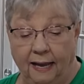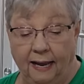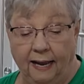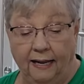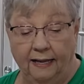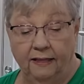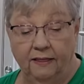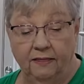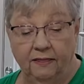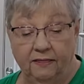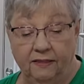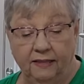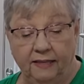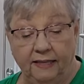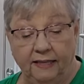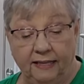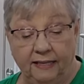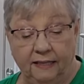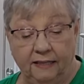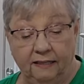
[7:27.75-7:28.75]
And
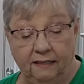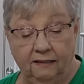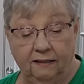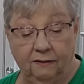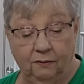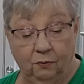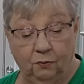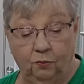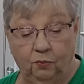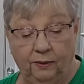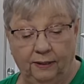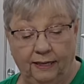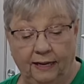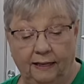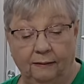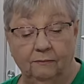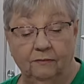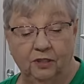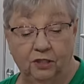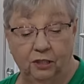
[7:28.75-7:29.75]
then when
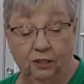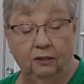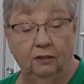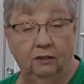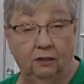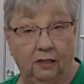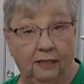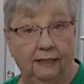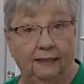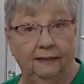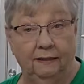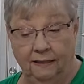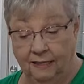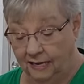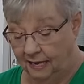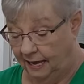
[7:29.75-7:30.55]
I'm done,